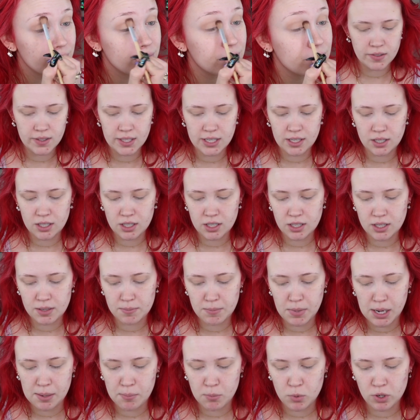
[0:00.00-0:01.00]
So then on
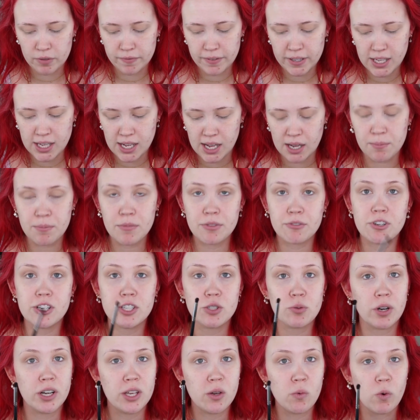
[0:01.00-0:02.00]
my Morphe
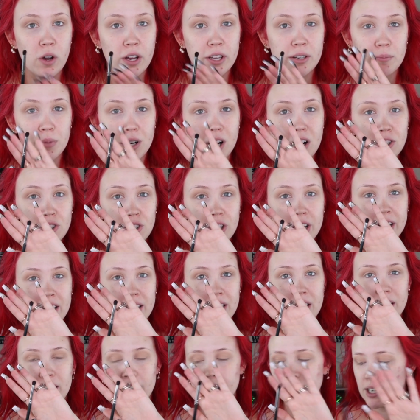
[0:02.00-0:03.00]
M321 brush right
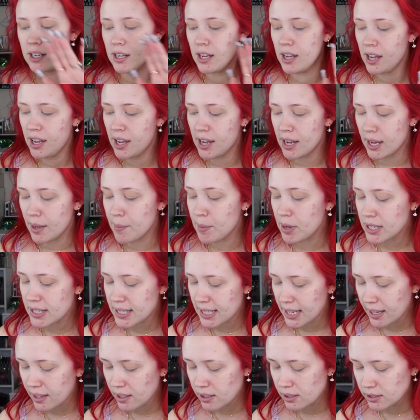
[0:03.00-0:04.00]
here, I'm gonna
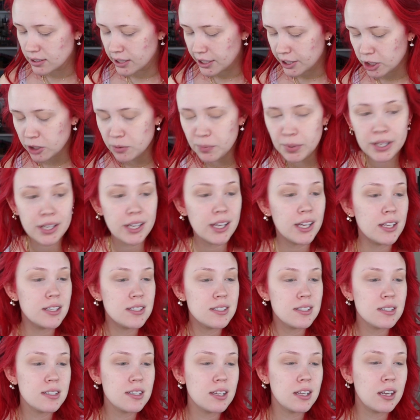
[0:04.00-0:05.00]
take a little
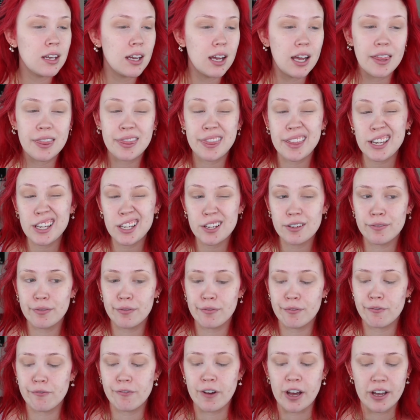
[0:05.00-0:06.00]
bit, I think, of
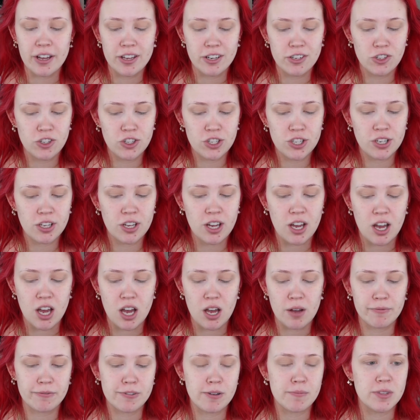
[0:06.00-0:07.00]
Fudge
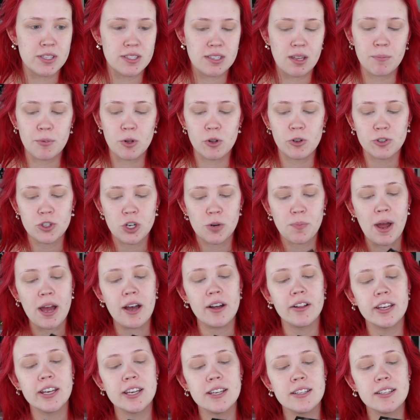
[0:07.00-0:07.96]
from the Subculture palette.